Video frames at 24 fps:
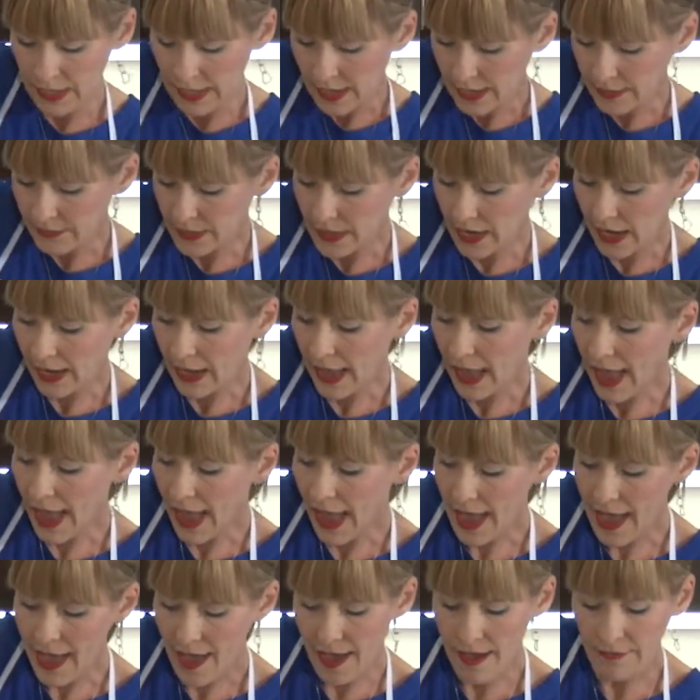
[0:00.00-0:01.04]
And then I
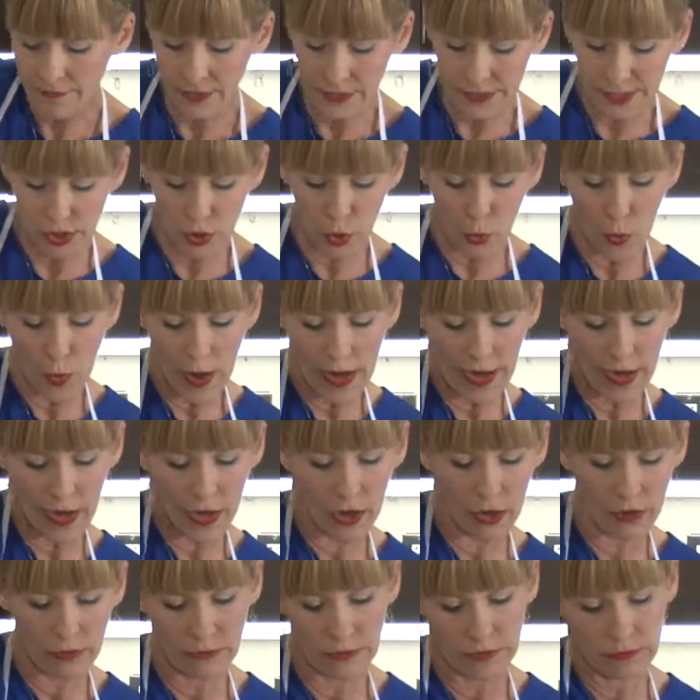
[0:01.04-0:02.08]
have a
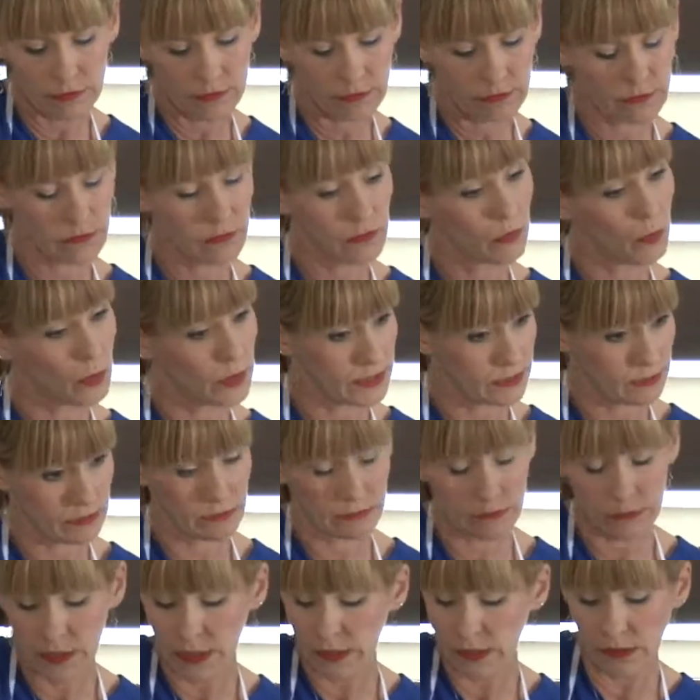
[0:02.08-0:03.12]
square, what
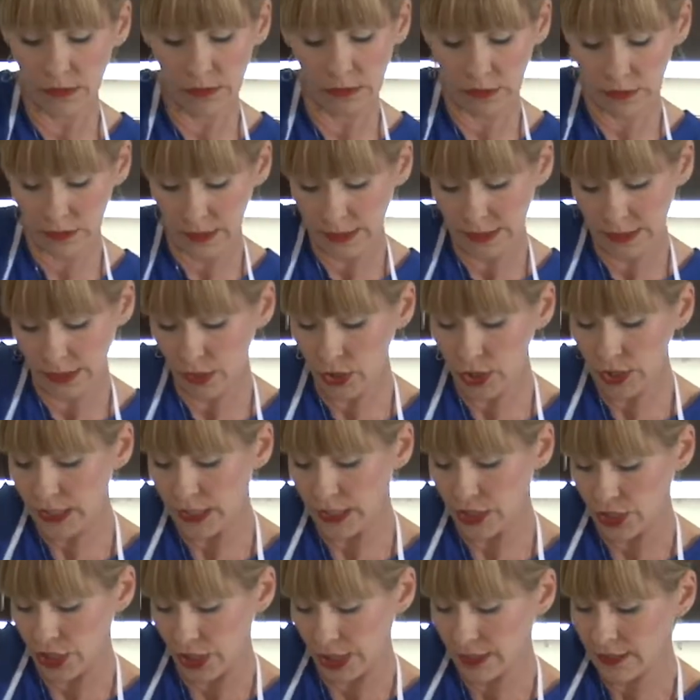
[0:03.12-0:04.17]
is a
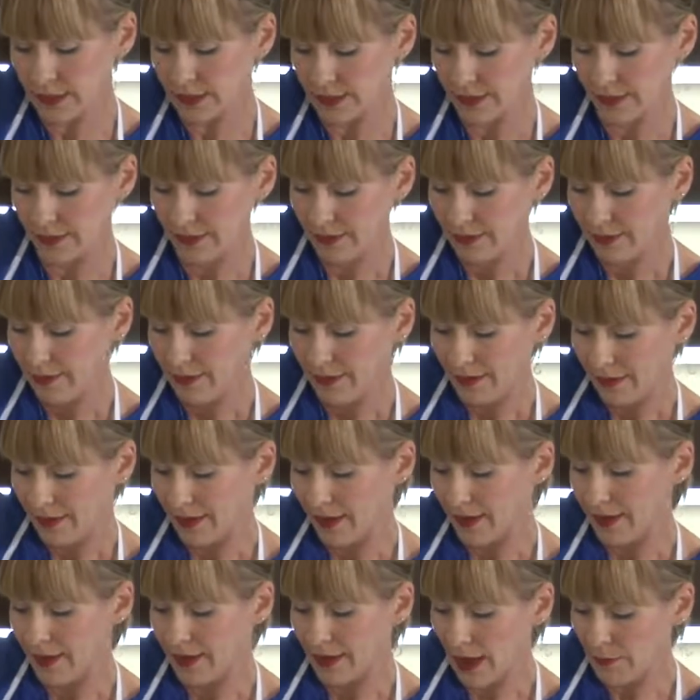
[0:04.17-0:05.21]
cookie sheet,
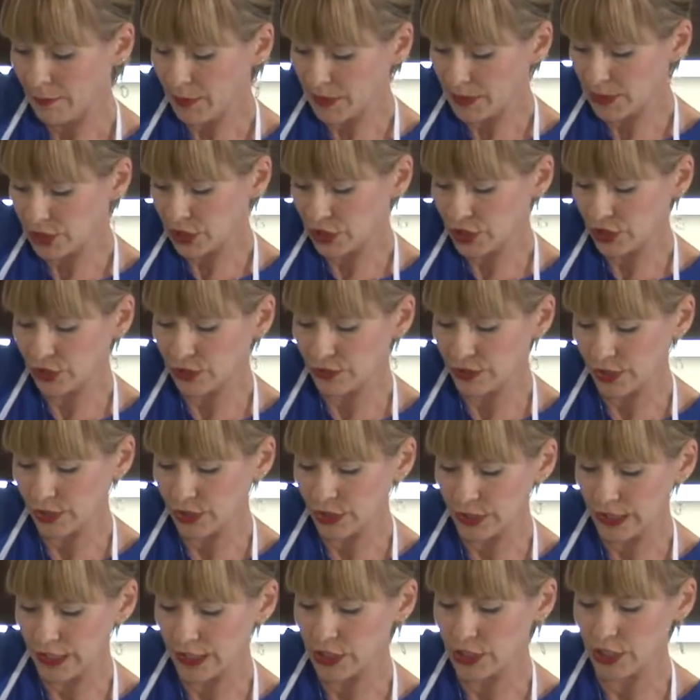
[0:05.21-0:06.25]
and I'm going to just use a
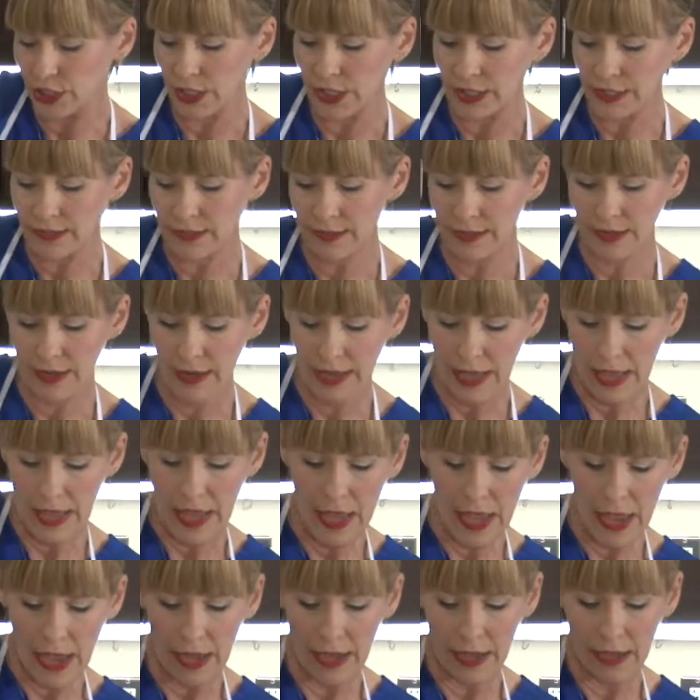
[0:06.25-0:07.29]
cookie sheet.
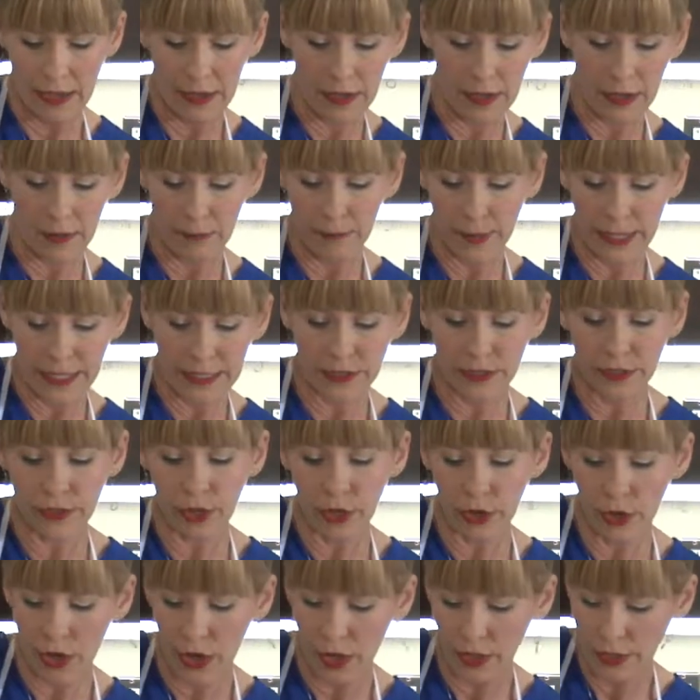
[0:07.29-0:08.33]
I baked
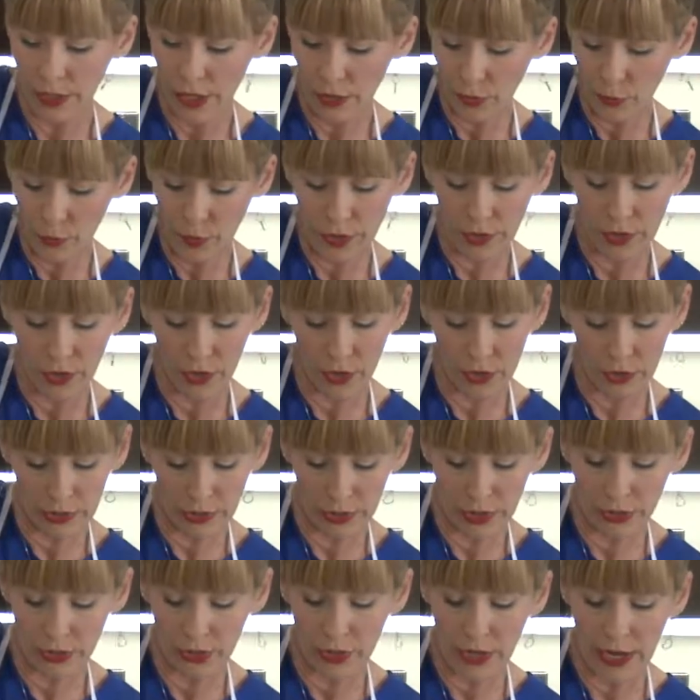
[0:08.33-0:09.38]
another one
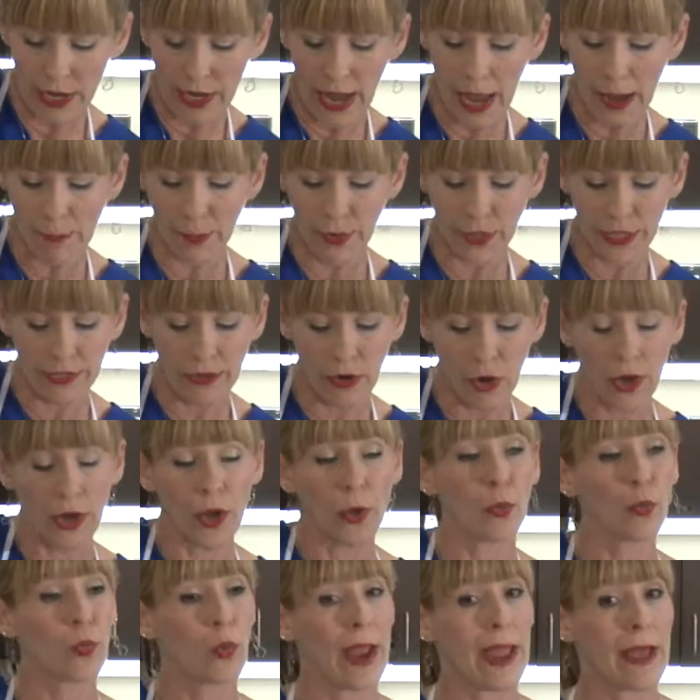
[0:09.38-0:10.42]
earlier and I put it
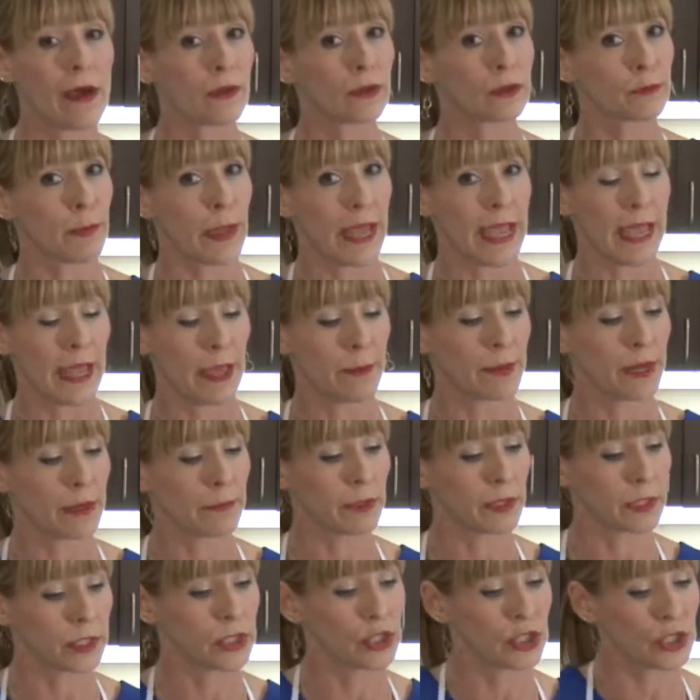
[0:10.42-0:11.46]
on a round pan, but I'm going to